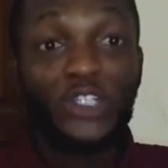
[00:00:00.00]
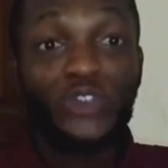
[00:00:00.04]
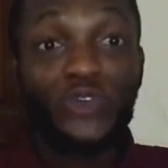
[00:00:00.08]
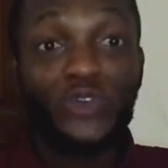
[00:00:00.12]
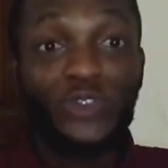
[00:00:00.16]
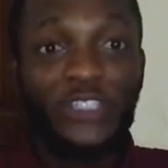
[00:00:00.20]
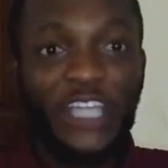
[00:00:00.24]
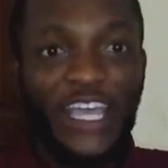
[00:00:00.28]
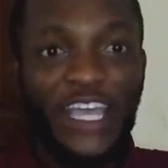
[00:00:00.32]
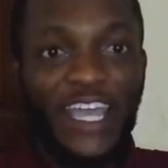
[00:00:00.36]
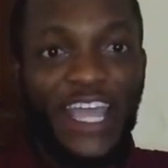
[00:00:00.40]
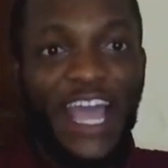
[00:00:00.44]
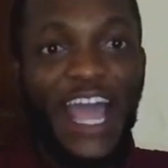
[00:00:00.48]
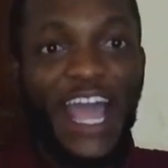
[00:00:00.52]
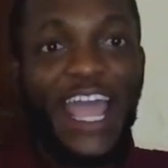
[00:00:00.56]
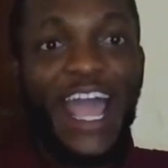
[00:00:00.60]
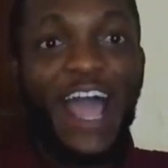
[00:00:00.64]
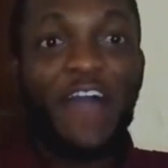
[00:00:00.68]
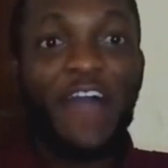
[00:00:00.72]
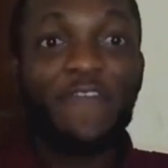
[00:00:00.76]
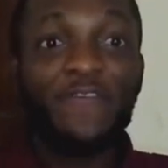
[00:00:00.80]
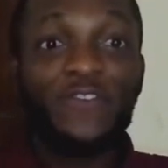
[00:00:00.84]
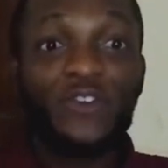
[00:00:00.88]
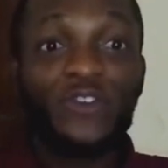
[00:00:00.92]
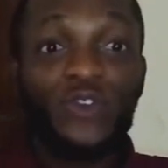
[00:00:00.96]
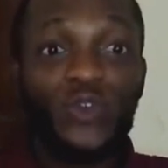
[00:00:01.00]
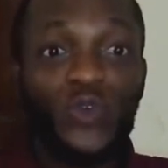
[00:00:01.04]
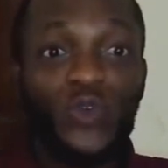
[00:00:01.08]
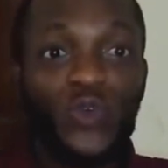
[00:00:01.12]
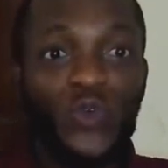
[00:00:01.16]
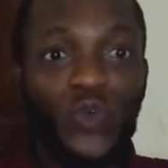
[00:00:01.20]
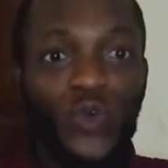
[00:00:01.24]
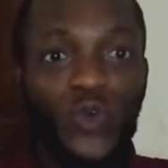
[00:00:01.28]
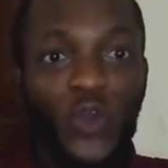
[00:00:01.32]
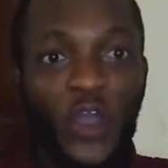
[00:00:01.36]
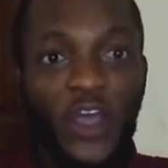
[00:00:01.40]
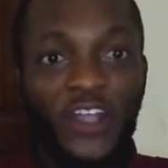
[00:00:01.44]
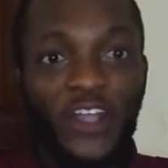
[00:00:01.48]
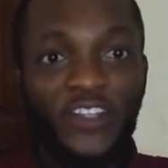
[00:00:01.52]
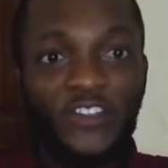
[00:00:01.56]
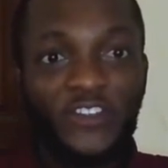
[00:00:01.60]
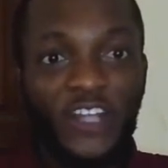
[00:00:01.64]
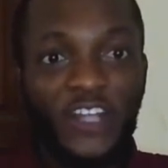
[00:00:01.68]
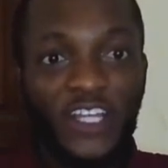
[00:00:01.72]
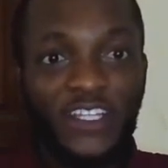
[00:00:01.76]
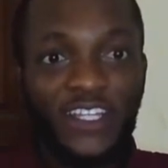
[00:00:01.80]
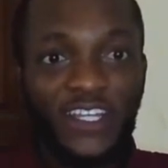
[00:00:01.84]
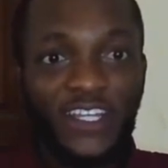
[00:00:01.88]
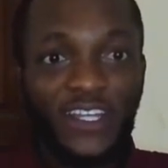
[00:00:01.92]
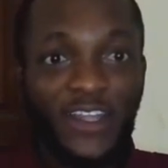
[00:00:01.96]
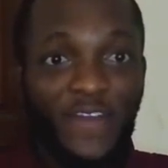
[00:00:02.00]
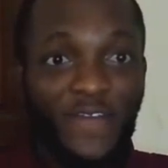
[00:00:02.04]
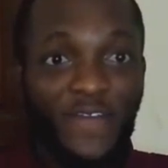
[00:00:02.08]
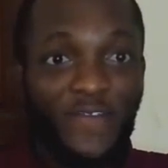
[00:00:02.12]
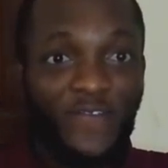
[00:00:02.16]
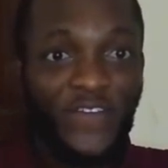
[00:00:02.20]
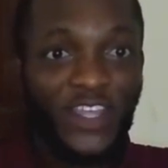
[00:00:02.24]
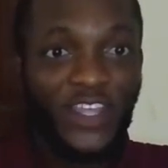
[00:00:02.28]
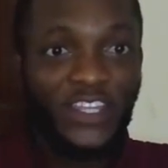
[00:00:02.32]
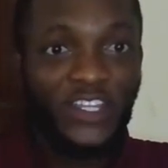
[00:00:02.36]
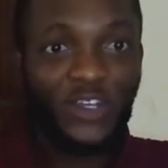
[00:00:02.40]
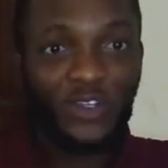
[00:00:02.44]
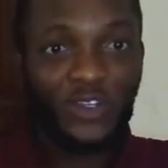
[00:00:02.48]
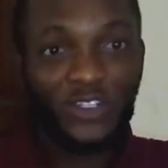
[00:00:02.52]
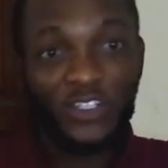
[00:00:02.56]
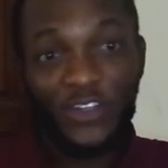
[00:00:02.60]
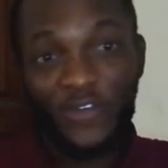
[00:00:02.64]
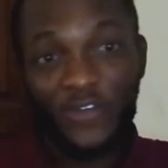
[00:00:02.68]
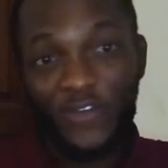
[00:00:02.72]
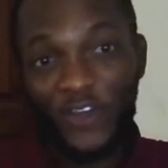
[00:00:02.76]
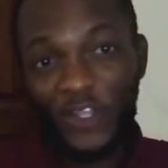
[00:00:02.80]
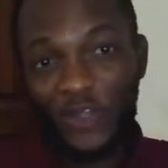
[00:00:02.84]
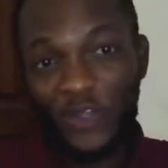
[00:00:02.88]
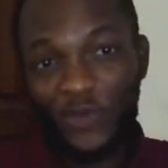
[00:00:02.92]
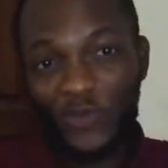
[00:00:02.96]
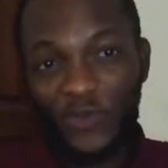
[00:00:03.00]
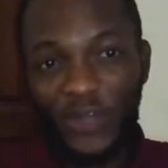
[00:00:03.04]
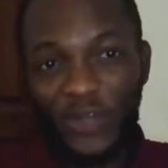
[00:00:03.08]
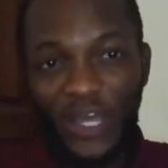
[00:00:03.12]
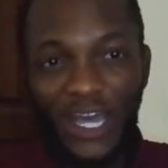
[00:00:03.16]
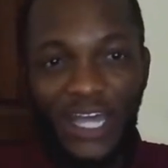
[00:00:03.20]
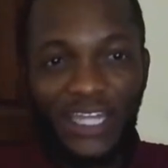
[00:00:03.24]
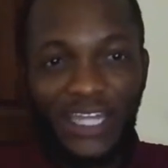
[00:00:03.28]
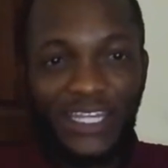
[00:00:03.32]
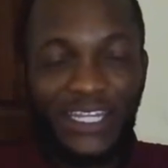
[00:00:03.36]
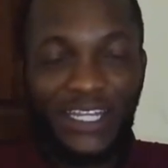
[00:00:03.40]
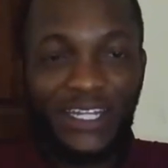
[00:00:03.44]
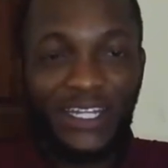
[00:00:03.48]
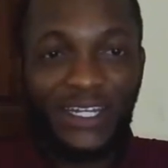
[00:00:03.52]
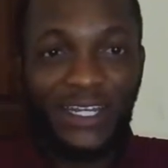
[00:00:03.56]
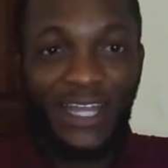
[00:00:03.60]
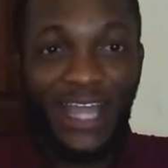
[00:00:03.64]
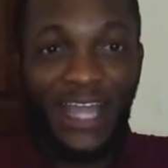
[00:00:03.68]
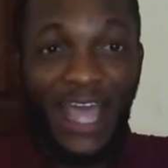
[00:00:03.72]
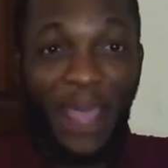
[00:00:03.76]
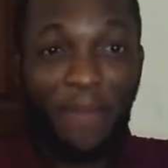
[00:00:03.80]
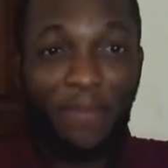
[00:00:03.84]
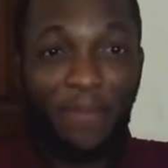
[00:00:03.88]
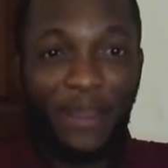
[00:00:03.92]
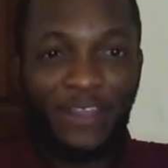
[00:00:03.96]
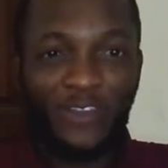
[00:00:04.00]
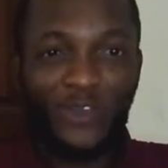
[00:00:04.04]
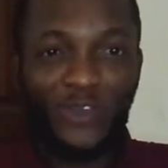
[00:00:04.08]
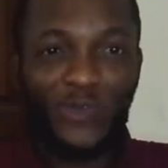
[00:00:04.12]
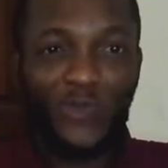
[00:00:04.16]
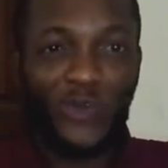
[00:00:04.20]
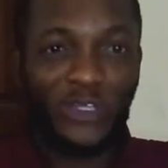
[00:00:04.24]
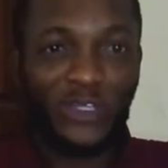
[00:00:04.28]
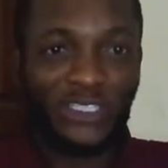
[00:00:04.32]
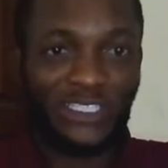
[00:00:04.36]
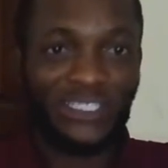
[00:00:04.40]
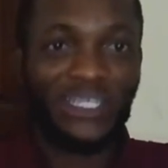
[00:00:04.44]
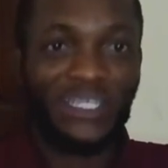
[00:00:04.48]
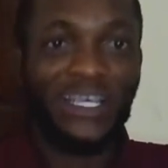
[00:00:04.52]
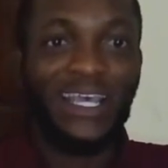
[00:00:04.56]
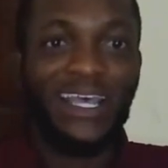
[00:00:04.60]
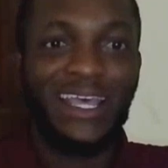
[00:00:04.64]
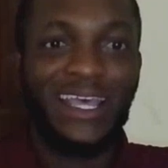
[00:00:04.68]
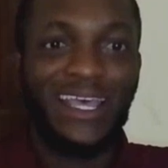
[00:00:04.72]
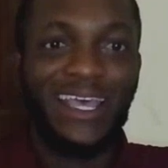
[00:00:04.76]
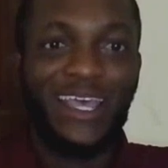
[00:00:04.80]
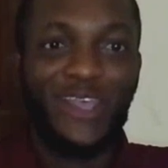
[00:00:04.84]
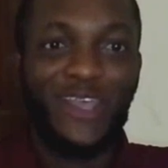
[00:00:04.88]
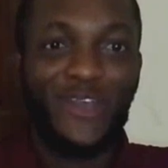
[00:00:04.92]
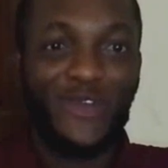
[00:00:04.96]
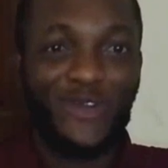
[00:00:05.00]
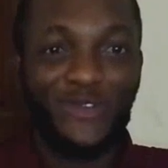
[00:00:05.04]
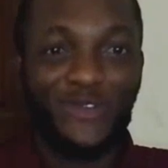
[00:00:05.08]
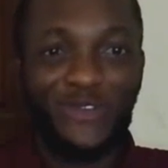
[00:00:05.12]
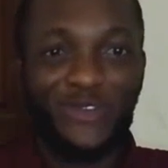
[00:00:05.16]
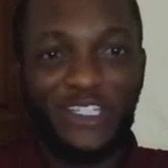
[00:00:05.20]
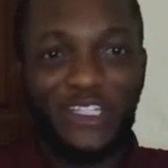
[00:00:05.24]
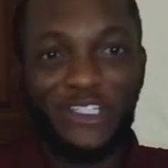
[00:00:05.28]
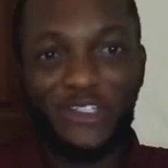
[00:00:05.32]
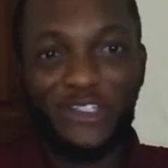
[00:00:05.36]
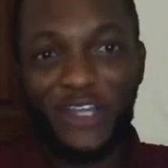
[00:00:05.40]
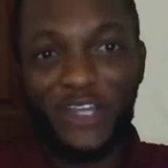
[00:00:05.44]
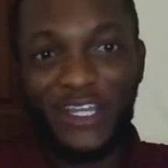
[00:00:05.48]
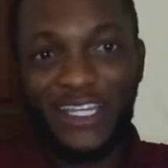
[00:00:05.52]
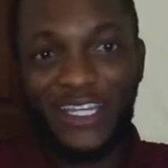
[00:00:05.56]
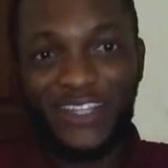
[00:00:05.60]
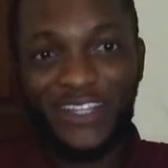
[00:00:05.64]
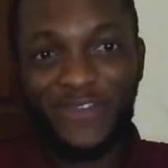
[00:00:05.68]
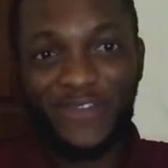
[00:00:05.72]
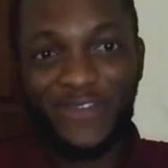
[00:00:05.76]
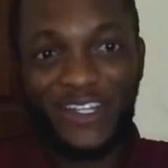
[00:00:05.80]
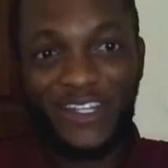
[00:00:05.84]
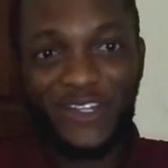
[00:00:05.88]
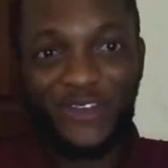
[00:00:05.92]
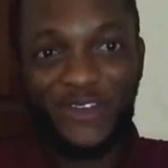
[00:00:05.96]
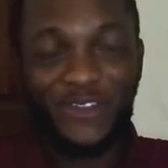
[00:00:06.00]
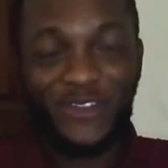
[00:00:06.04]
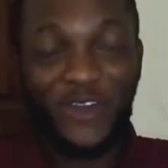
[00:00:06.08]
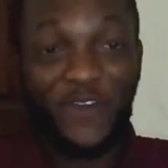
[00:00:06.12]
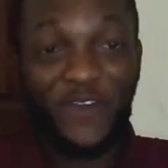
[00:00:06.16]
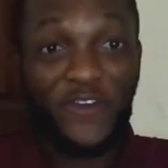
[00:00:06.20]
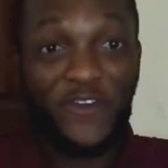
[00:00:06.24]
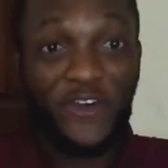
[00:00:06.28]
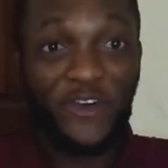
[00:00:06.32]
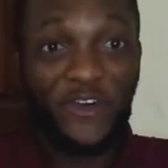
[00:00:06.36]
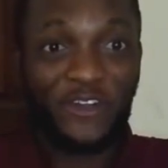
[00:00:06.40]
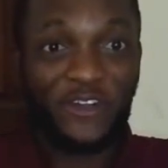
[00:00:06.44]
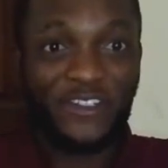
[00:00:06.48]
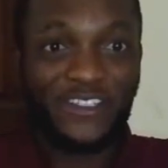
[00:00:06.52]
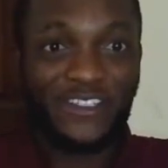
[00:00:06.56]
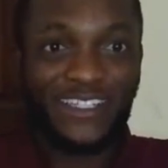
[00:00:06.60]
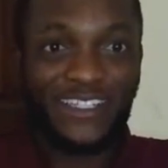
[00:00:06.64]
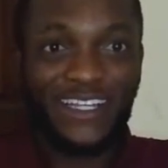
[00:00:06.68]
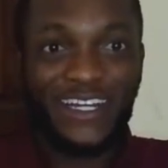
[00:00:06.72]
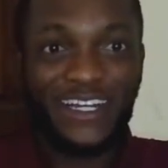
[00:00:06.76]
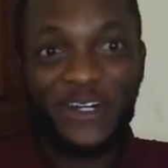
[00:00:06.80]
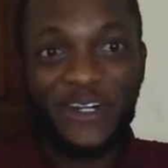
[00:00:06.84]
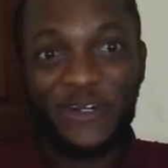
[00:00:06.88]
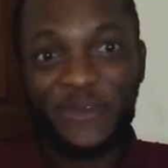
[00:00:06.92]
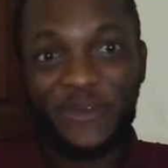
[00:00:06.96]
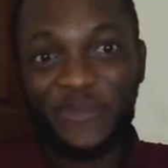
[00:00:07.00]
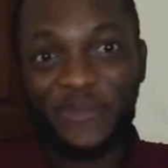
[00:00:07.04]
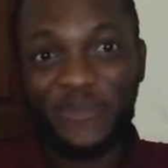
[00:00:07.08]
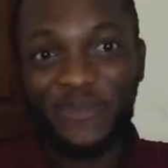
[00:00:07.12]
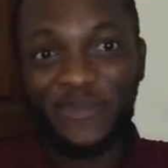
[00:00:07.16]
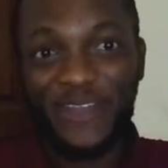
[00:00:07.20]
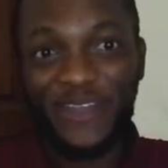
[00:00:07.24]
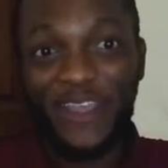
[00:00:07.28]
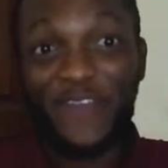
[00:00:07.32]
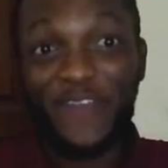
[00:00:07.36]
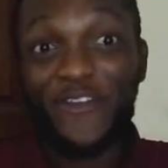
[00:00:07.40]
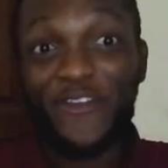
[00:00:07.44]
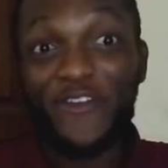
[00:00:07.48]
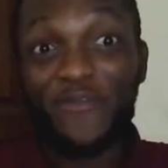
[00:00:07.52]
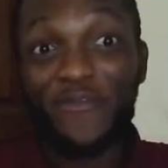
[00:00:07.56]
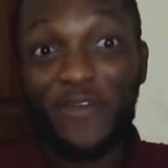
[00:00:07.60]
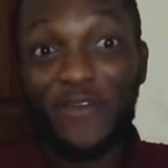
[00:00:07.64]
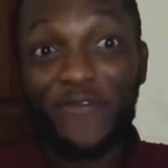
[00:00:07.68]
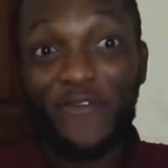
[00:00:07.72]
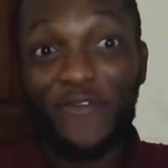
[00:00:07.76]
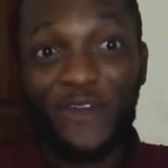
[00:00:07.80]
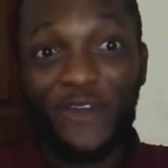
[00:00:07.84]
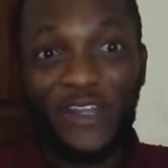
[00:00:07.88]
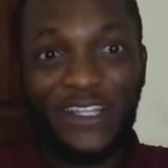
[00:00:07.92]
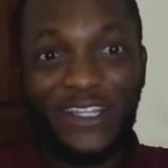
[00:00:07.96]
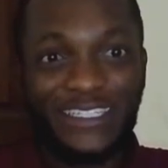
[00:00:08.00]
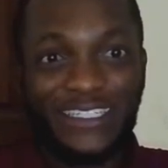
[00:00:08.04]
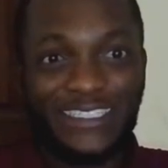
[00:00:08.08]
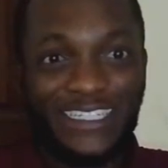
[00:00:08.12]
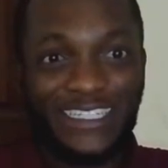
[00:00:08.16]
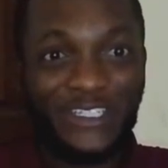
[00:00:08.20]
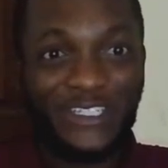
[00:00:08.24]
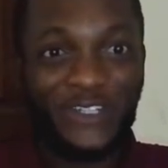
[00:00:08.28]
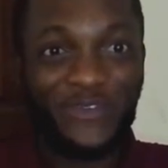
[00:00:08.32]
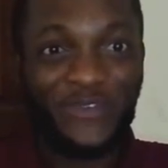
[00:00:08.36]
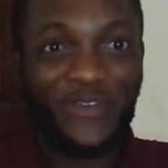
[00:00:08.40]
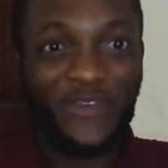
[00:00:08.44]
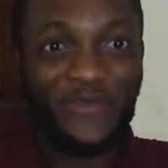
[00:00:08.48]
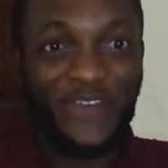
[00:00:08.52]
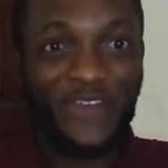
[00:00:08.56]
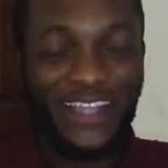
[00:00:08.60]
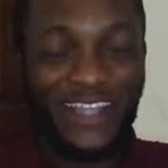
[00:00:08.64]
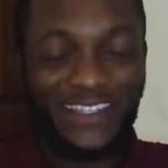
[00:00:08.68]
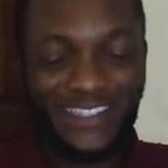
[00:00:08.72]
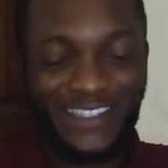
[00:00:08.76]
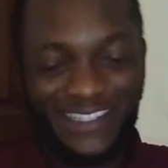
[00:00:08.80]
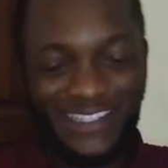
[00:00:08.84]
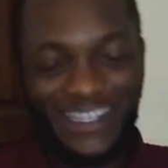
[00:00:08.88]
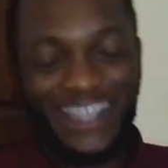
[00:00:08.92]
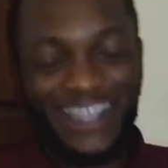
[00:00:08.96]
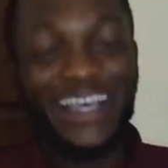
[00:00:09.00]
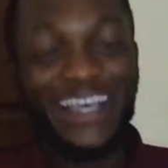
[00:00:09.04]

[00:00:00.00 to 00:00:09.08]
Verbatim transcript: Today, I have two trending videos for you, and um, I bet you what, you're going to enjoy these videos, of course, um, if you've been following the trend of events.